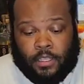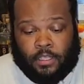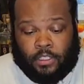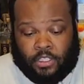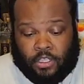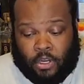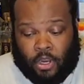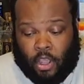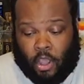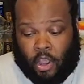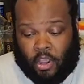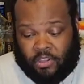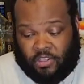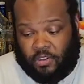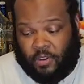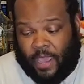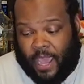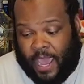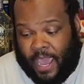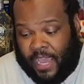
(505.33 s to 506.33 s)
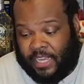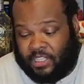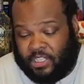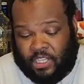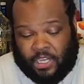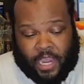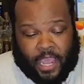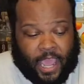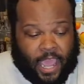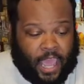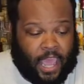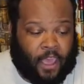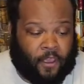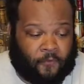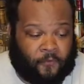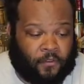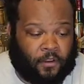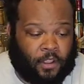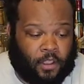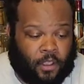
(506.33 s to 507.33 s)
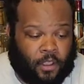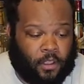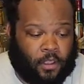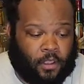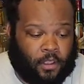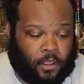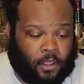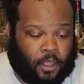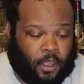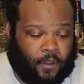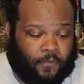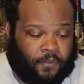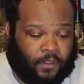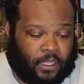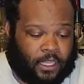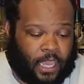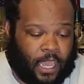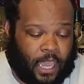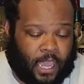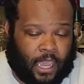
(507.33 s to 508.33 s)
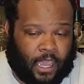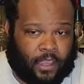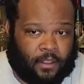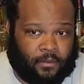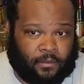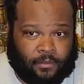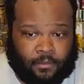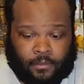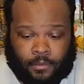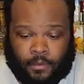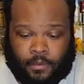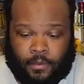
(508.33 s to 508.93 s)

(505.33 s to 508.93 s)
So that also adds to the heft of the can.